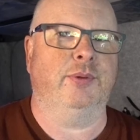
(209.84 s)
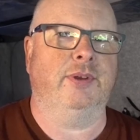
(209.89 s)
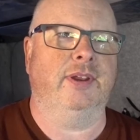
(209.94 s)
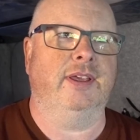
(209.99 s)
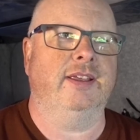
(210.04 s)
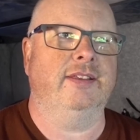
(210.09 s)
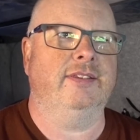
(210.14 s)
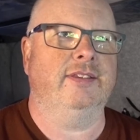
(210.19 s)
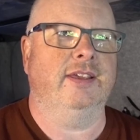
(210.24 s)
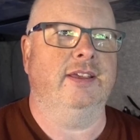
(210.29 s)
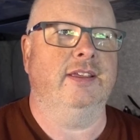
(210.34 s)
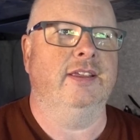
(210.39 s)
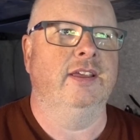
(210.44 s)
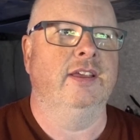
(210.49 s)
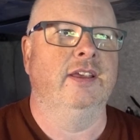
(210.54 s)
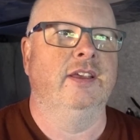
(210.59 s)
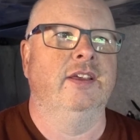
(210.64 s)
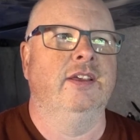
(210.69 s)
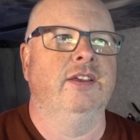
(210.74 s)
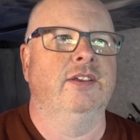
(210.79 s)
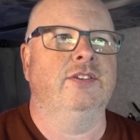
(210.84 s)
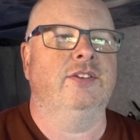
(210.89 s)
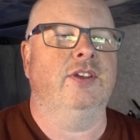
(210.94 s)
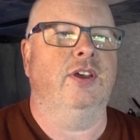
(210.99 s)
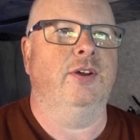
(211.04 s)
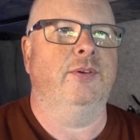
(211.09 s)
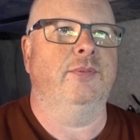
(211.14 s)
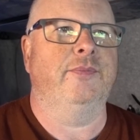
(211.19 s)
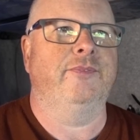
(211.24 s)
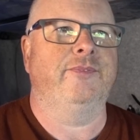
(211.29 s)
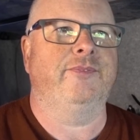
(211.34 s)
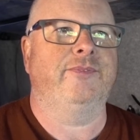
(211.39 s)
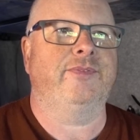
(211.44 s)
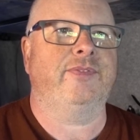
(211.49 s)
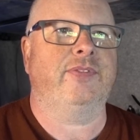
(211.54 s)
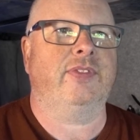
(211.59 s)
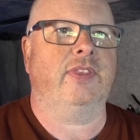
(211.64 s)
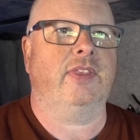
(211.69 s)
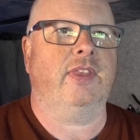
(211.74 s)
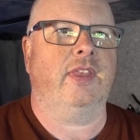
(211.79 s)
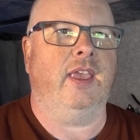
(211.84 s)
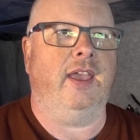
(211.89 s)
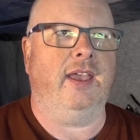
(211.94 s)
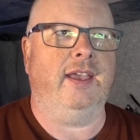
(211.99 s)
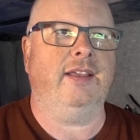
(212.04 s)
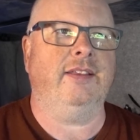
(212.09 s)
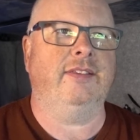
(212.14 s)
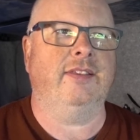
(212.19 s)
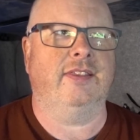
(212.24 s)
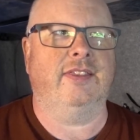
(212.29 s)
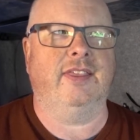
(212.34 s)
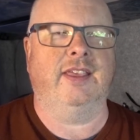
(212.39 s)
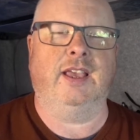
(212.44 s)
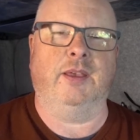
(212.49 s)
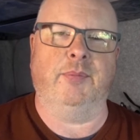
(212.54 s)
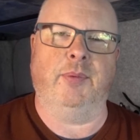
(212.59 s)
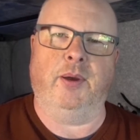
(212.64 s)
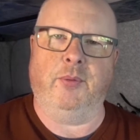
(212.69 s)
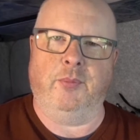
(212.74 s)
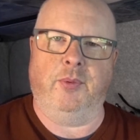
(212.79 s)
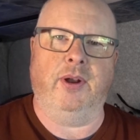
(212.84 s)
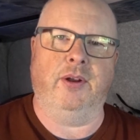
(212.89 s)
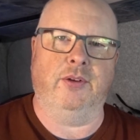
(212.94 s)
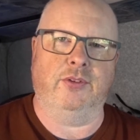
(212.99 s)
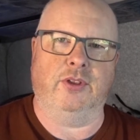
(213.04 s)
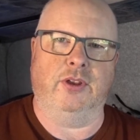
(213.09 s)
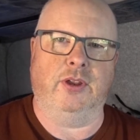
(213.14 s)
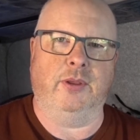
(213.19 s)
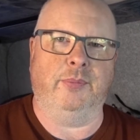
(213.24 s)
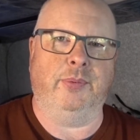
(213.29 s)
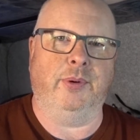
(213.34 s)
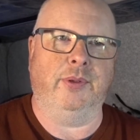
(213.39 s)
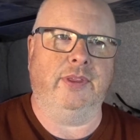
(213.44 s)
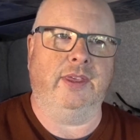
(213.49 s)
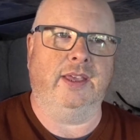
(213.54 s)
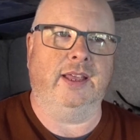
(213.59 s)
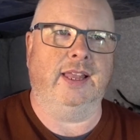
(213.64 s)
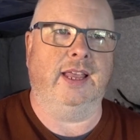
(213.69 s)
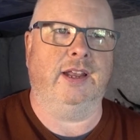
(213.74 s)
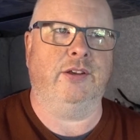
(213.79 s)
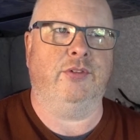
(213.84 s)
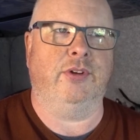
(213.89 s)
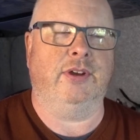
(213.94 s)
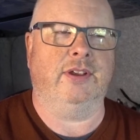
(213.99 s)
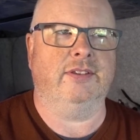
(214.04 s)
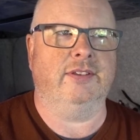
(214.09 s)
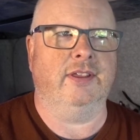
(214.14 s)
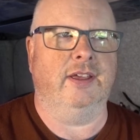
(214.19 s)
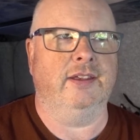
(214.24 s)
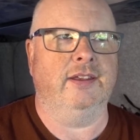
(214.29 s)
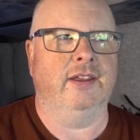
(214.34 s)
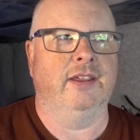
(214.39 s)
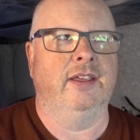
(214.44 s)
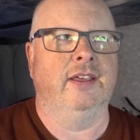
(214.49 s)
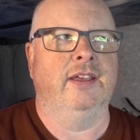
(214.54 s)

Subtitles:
would have hit it. So I had to think about where I was going to put the electrics then.